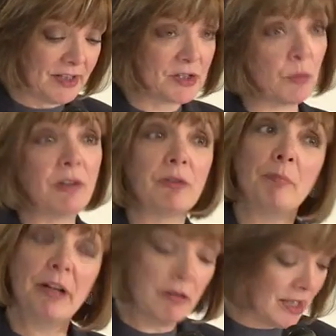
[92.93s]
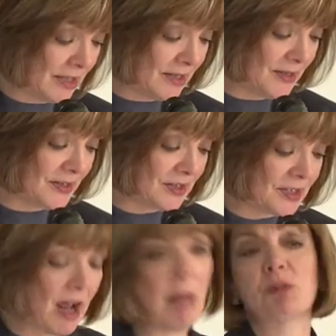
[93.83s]
as one of America's
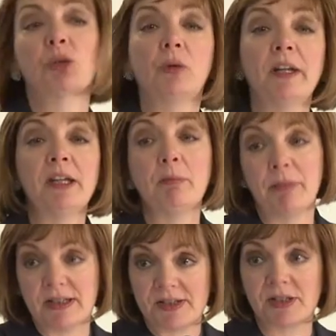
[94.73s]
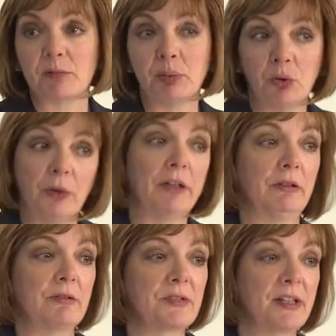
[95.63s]
top 20 best
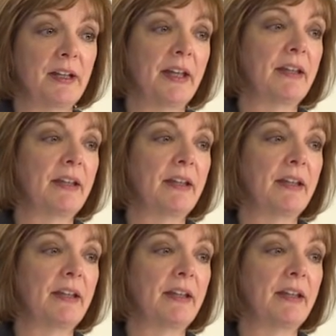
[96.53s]
employers. And I,